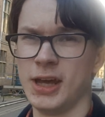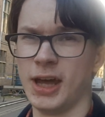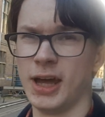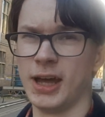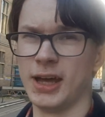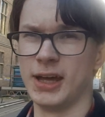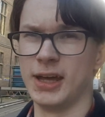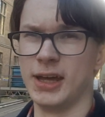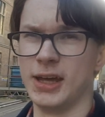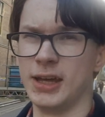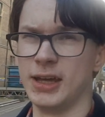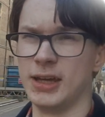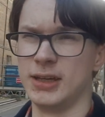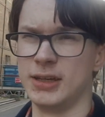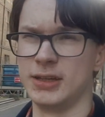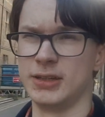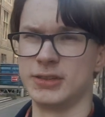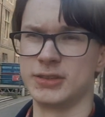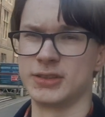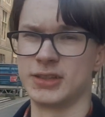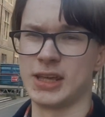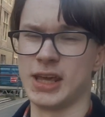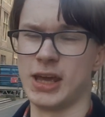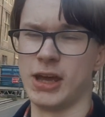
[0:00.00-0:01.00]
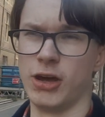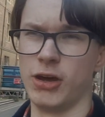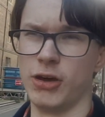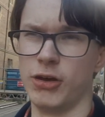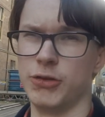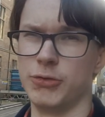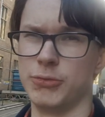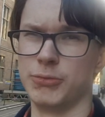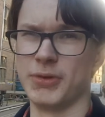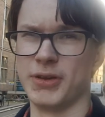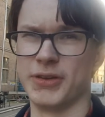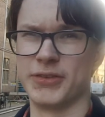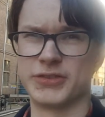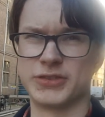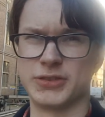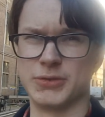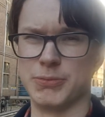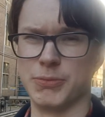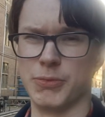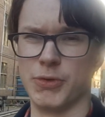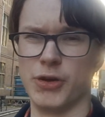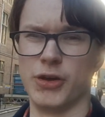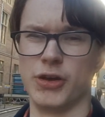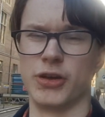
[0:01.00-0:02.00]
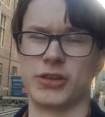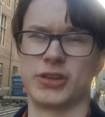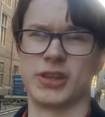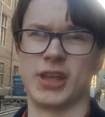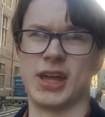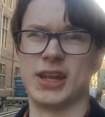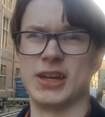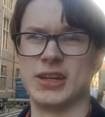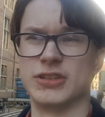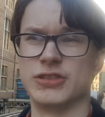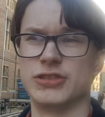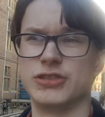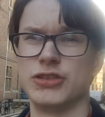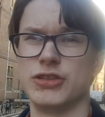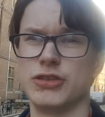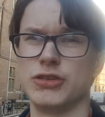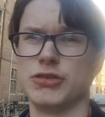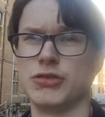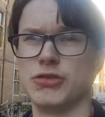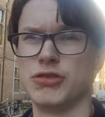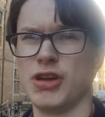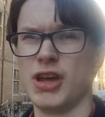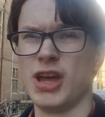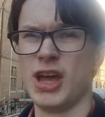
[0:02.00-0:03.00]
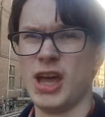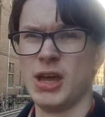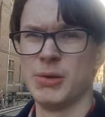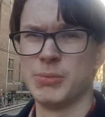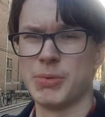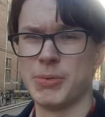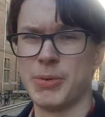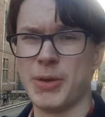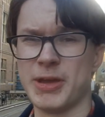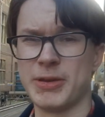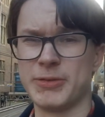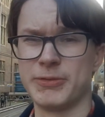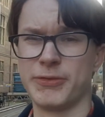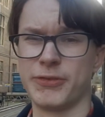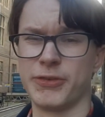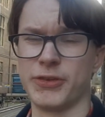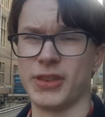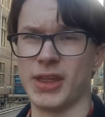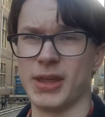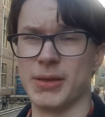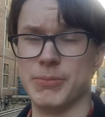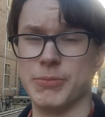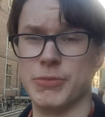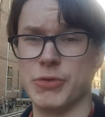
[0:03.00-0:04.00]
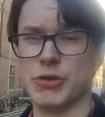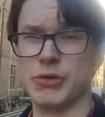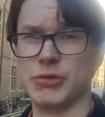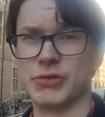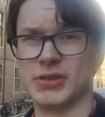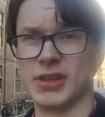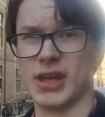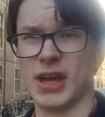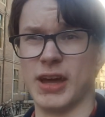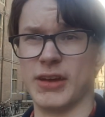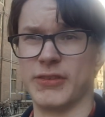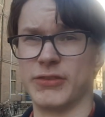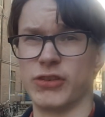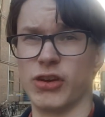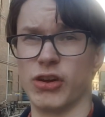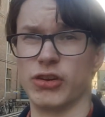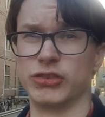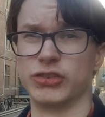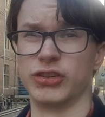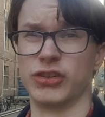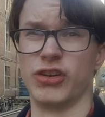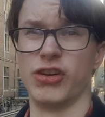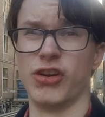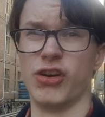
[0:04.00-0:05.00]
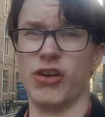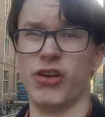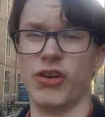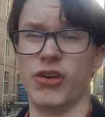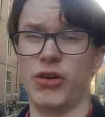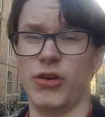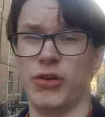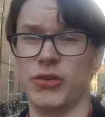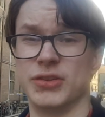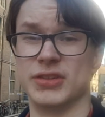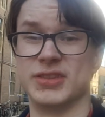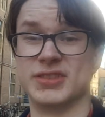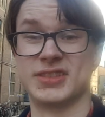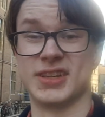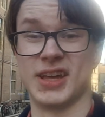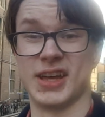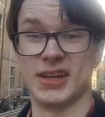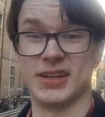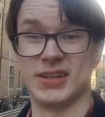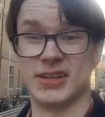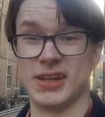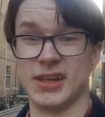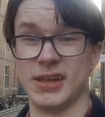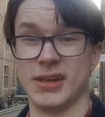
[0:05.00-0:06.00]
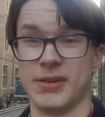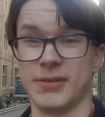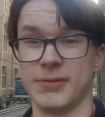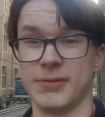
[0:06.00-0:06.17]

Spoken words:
and get on with some work that I need to do, preparing for that moot that I've got on Saturday.